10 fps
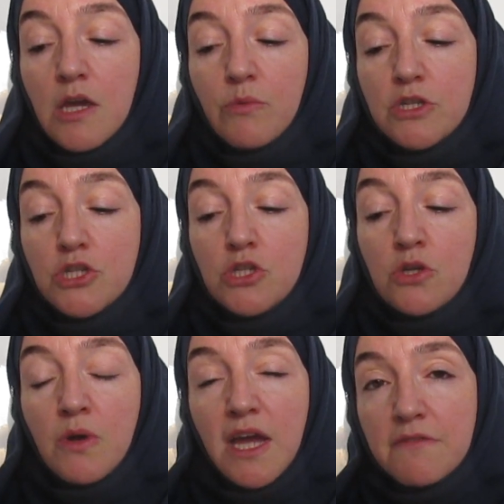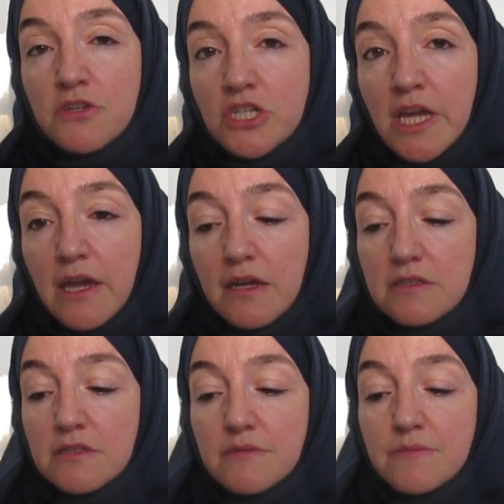which you have
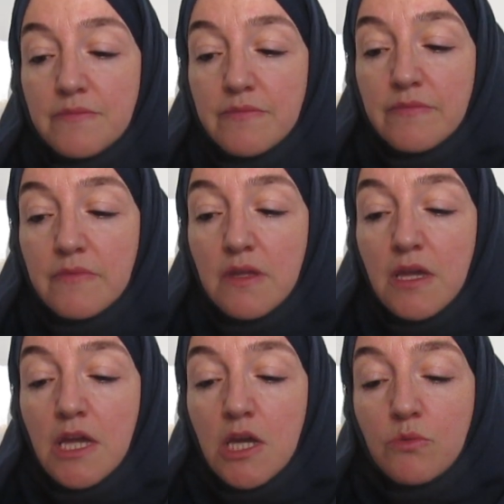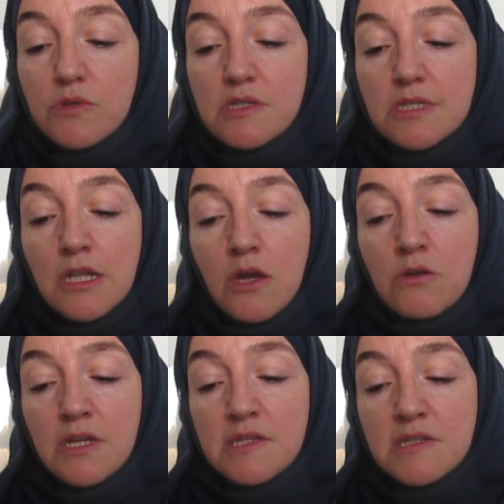checked, was
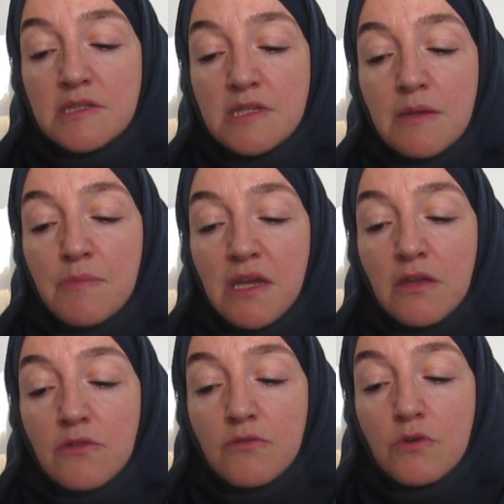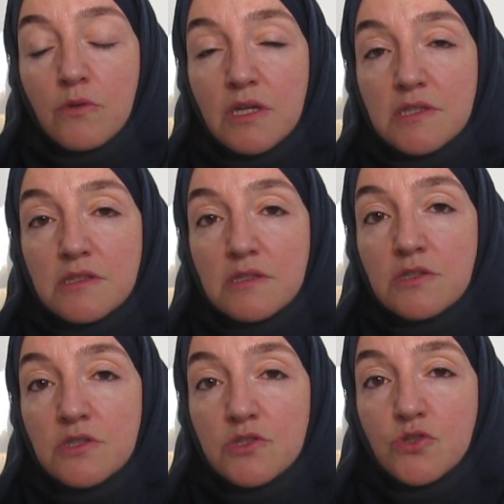slowly seeping through us
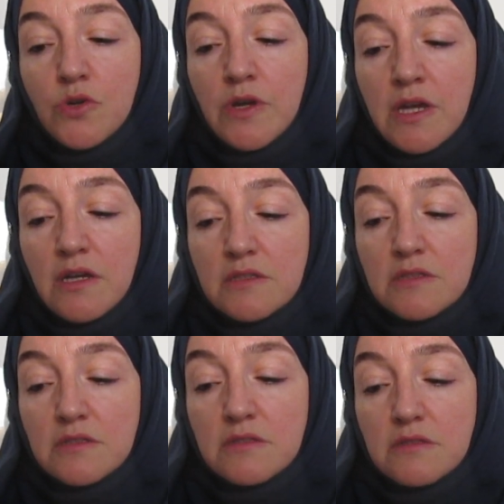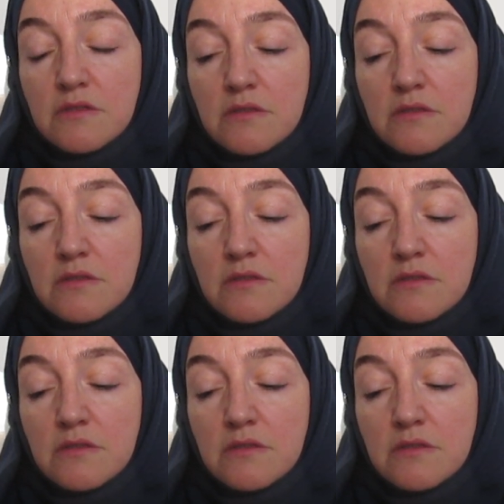and destroying us.